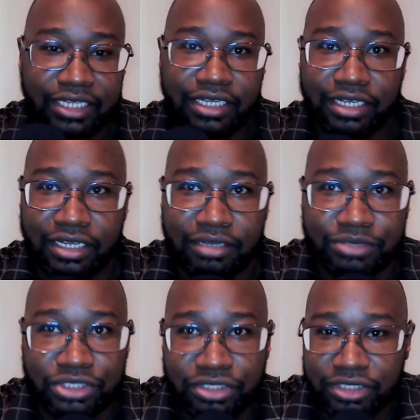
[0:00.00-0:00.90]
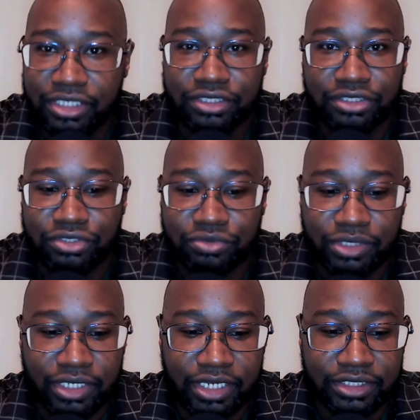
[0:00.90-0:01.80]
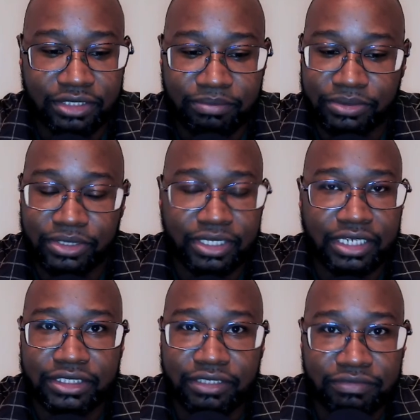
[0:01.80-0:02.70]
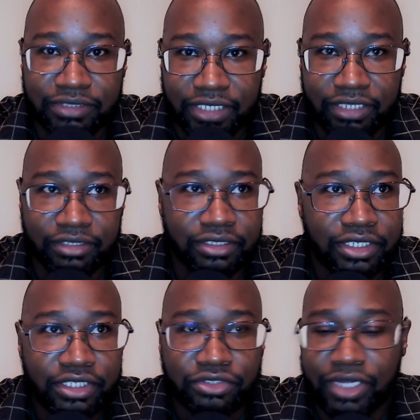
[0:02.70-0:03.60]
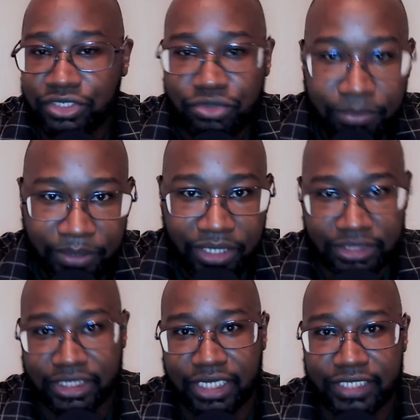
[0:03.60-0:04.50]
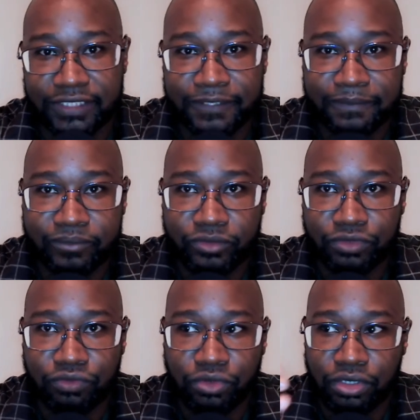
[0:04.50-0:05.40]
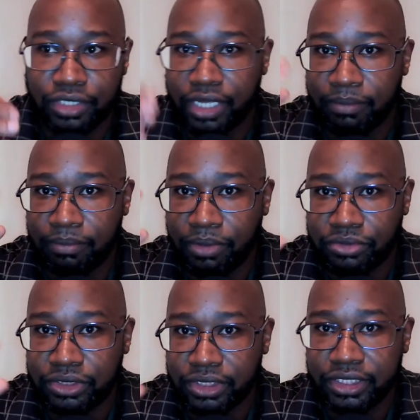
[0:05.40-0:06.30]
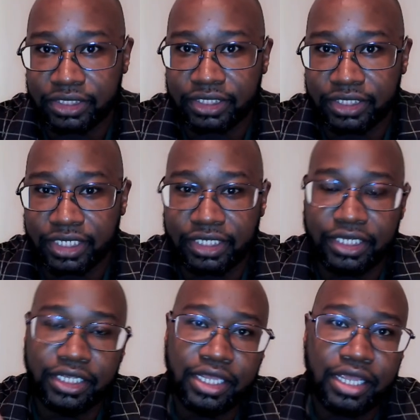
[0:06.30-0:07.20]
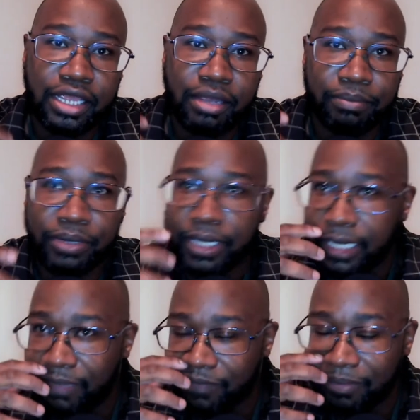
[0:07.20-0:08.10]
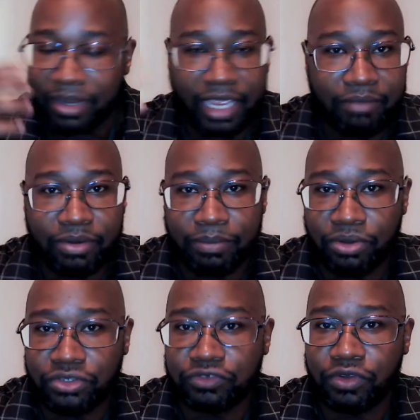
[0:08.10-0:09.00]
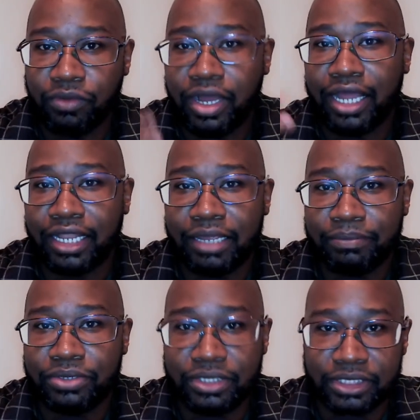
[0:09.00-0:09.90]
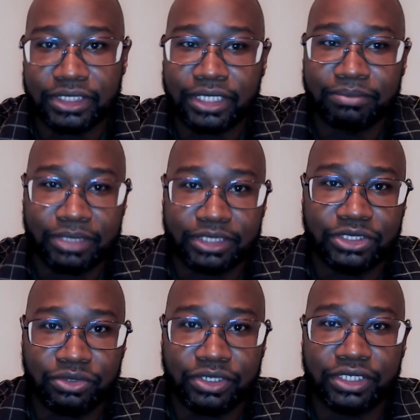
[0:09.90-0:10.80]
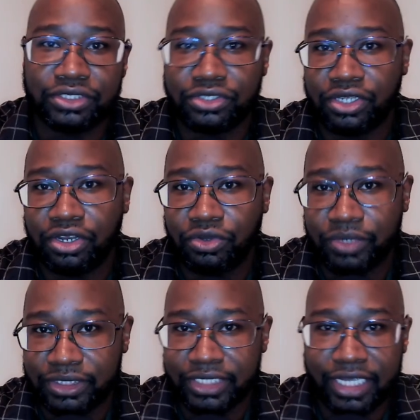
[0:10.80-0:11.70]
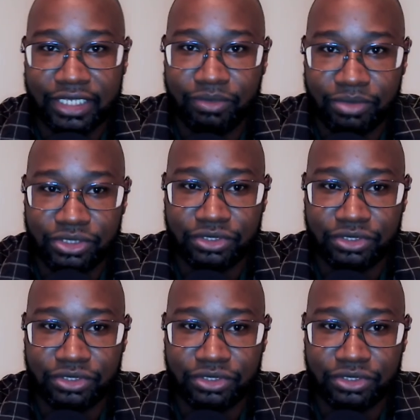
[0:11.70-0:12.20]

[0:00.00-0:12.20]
Um, just yeah, just doing a lot of stuff, putting a lot of stuff together. So I do apologize for not posting anything lately. But if I'm not able to post for a while, I like putting these updates on there so y'all know exactly what's